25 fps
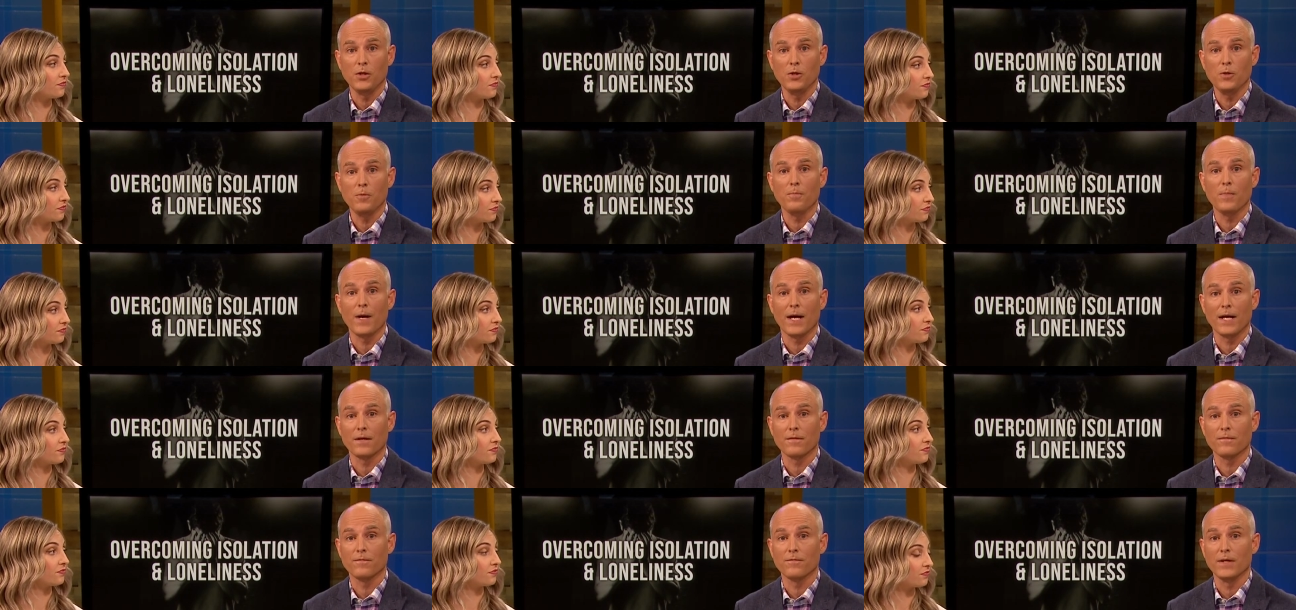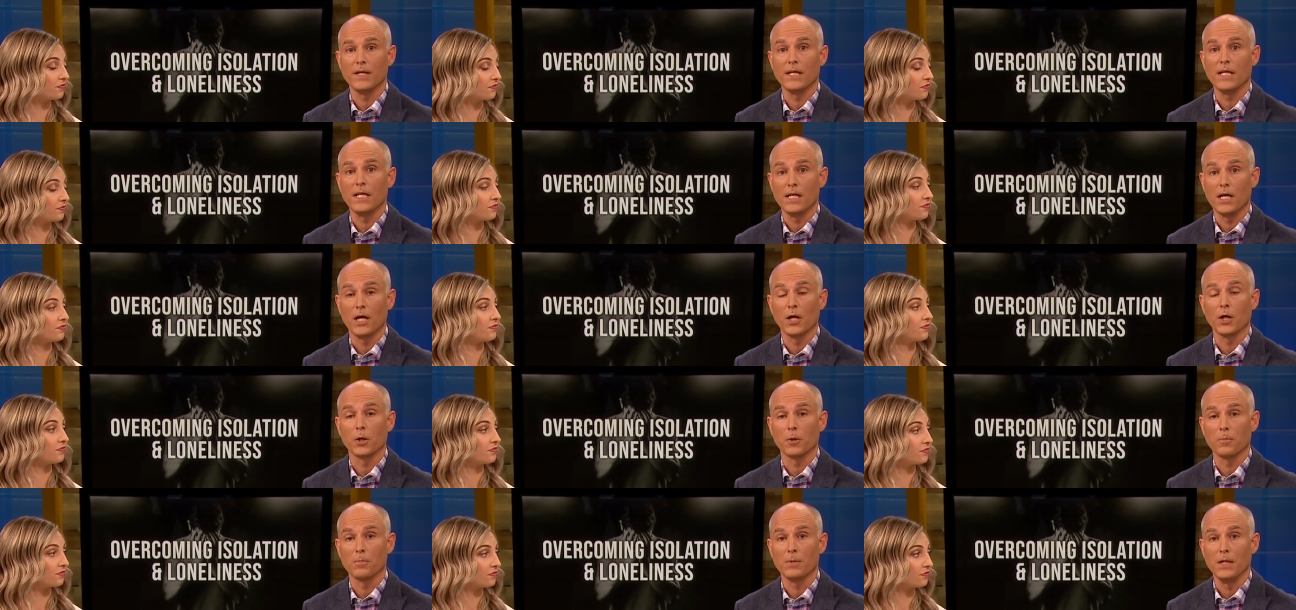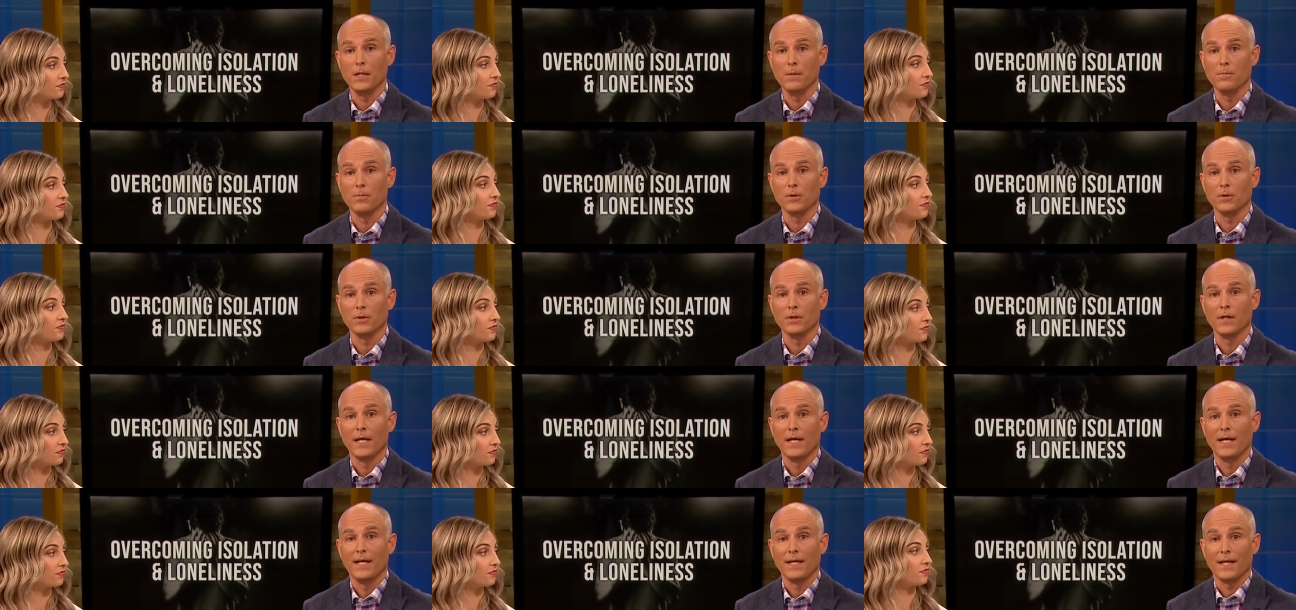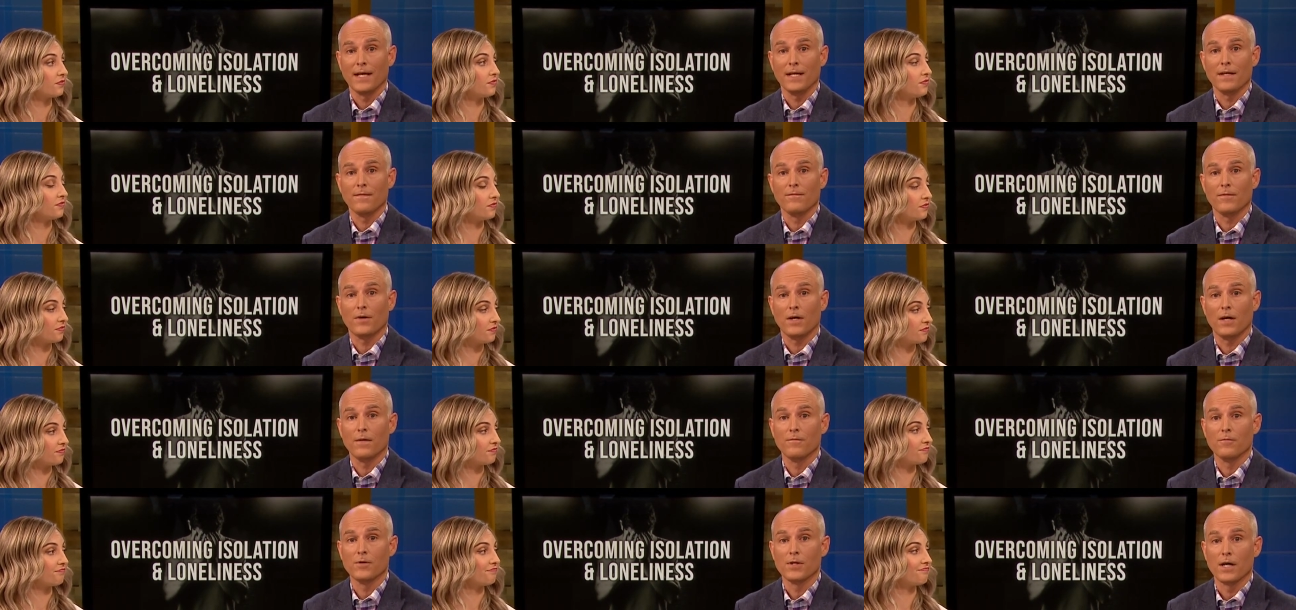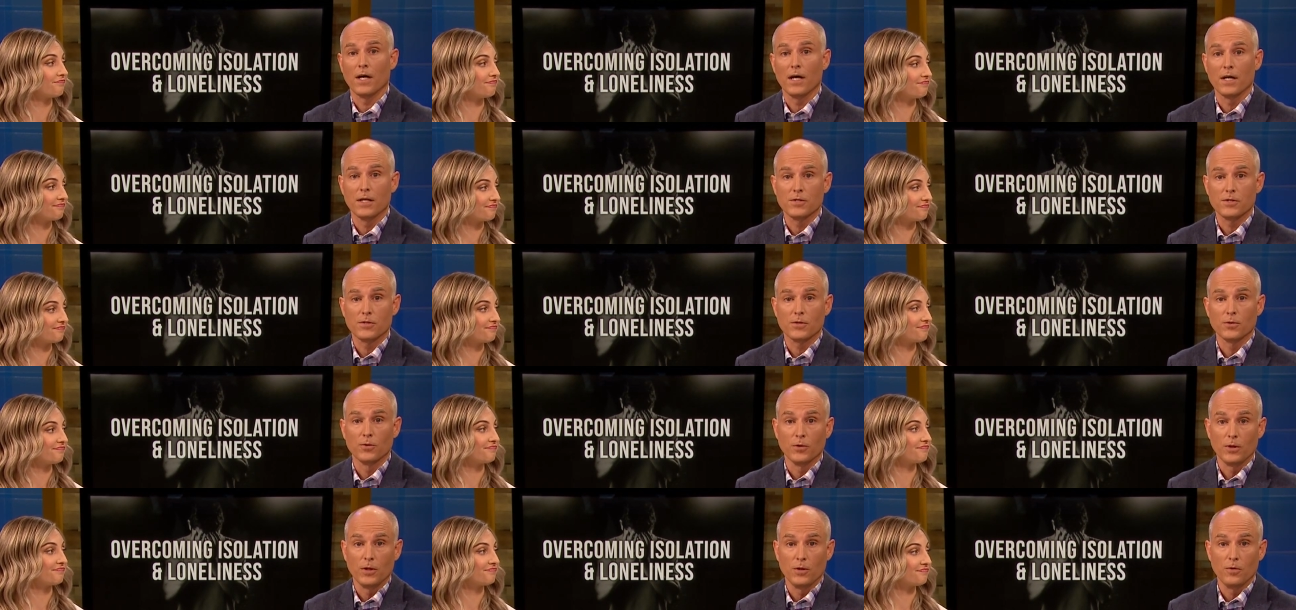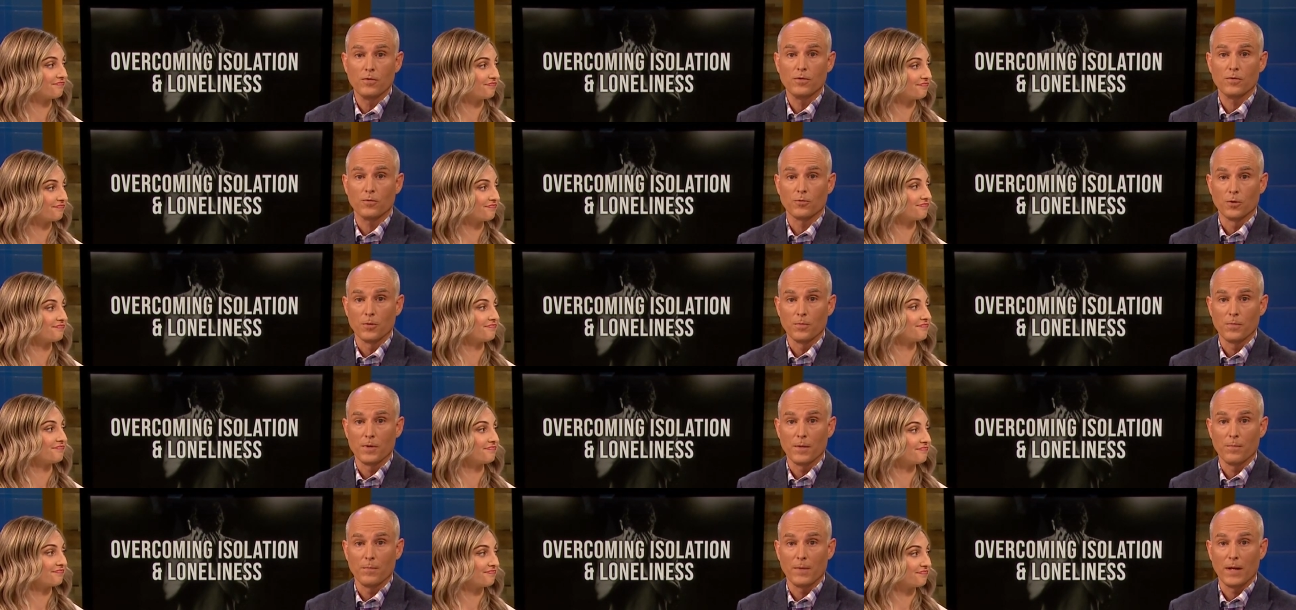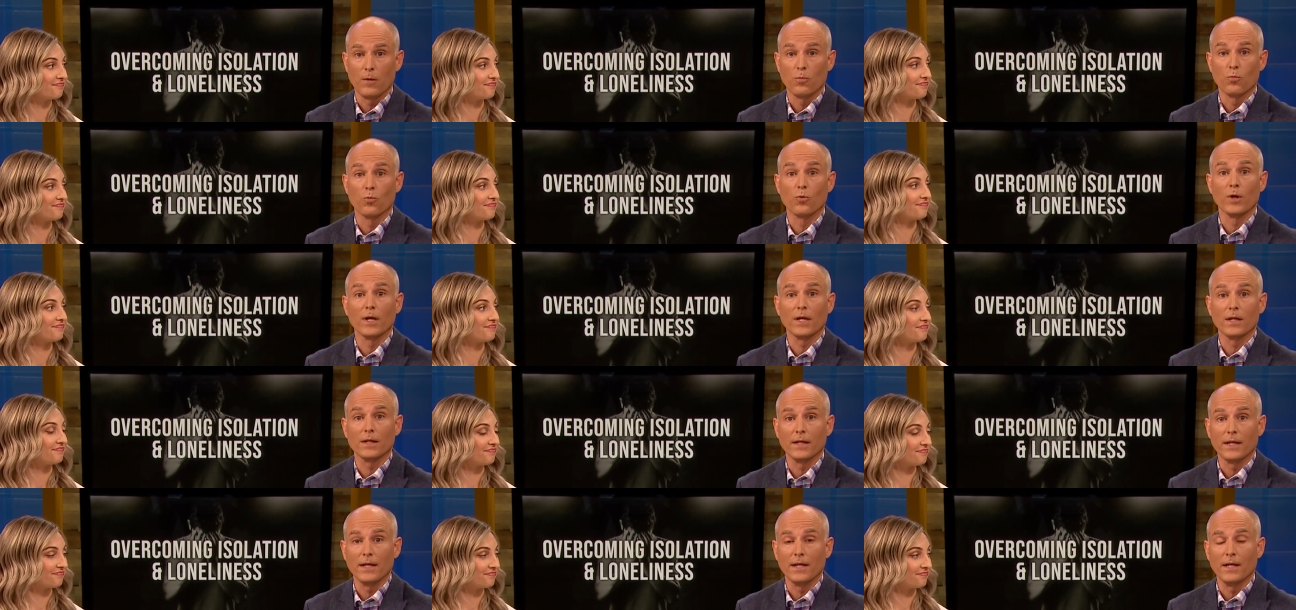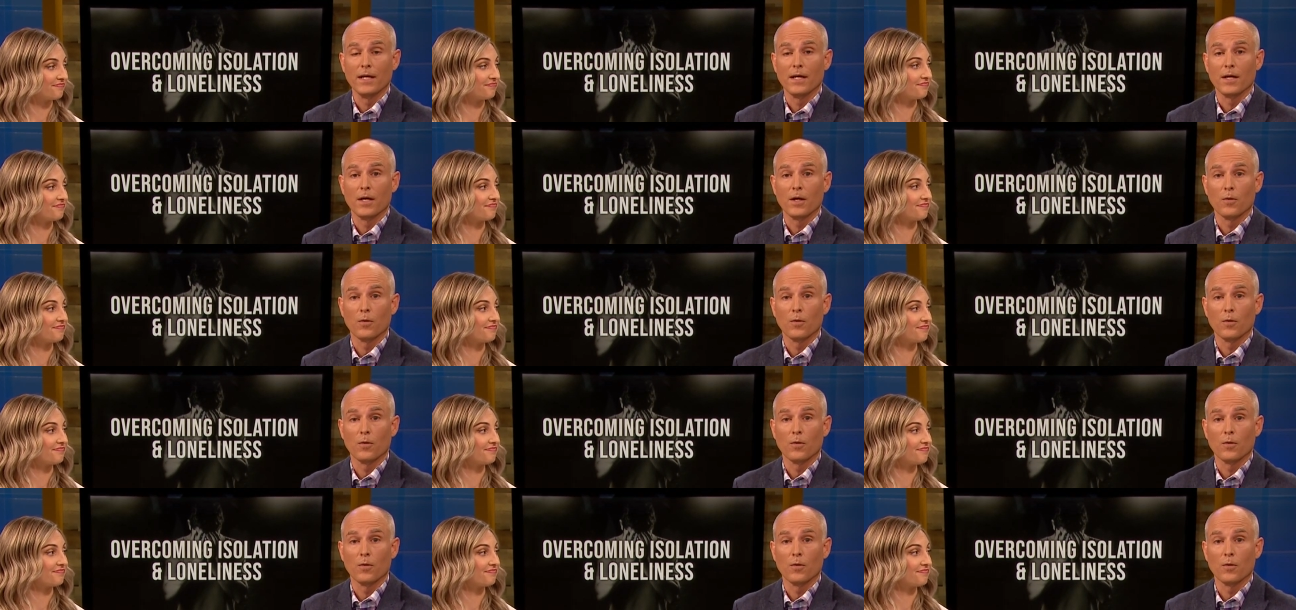Speaker 1: you benefit younger people? Get involved with a high school youth group that may really